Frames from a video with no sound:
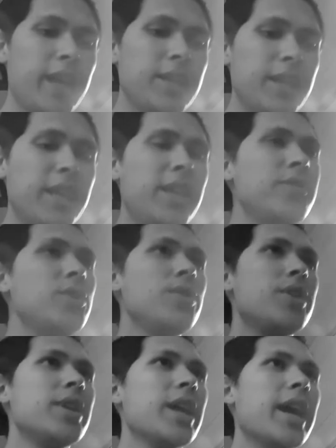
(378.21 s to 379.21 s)
it gives you a
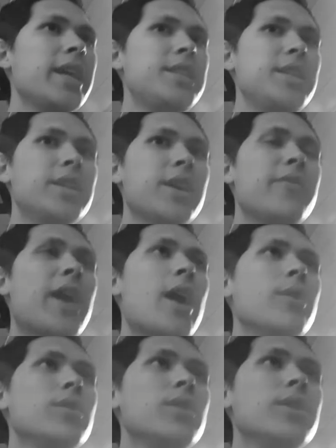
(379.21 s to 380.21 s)
good idea of how
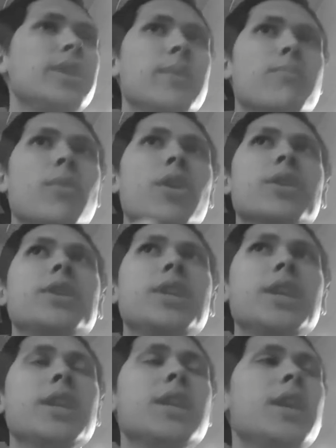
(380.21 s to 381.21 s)
to look at marketing
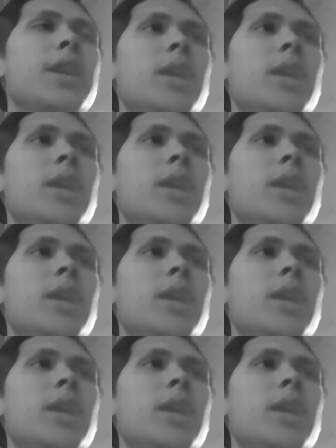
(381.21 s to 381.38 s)
and